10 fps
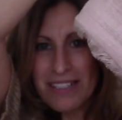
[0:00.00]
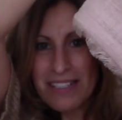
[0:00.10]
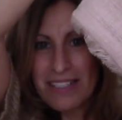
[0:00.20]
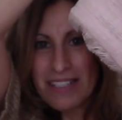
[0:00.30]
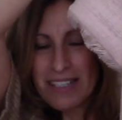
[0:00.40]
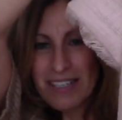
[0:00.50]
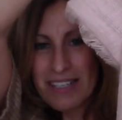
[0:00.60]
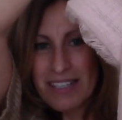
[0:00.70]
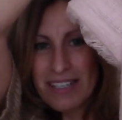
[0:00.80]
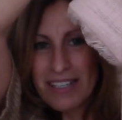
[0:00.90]

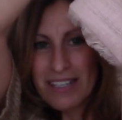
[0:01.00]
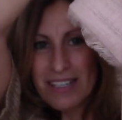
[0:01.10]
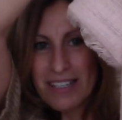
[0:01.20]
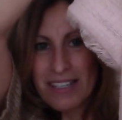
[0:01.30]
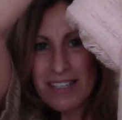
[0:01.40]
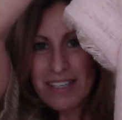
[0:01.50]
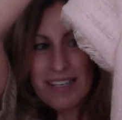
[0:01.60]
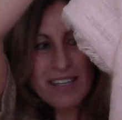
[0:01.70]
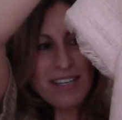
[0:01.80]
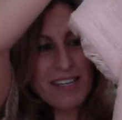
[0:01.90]
(silence)